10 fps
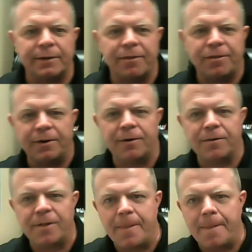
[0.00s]
thinner
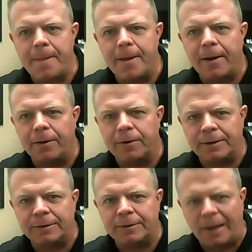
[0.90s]
than
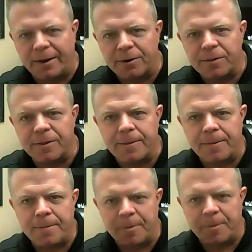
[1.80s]
and lighter
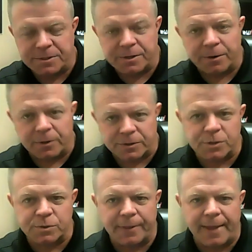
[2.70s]
than the materials
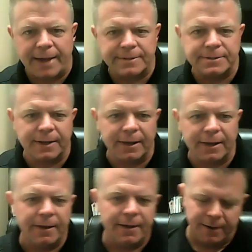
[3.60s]
used on that stick.
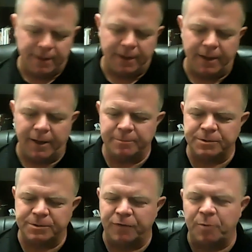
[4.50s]

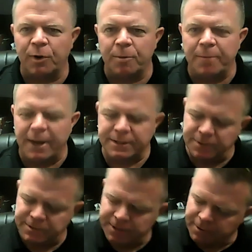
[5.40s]
So if you put them next to
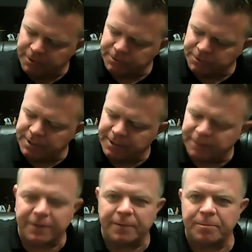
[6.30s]
each other, you'll see that
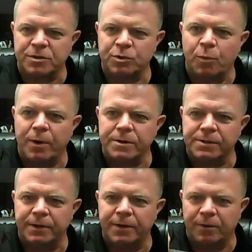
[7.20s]
the squares
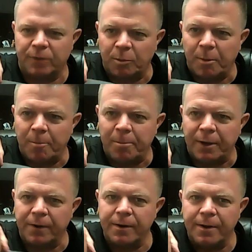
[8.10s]
on here are a little bit
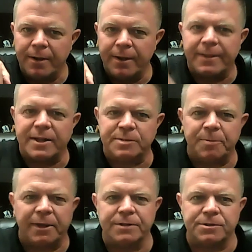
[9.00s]
bigger. That's
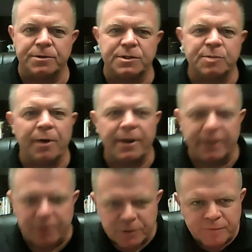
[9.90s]
because they're spreading
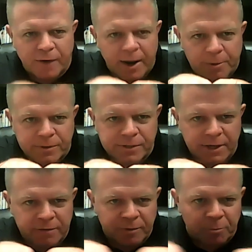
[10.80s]
those fibers
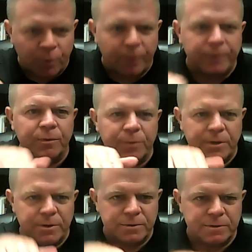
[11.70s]
even more to
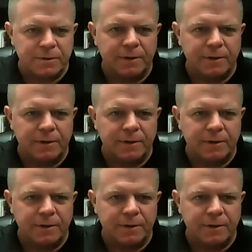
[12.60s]
reduce the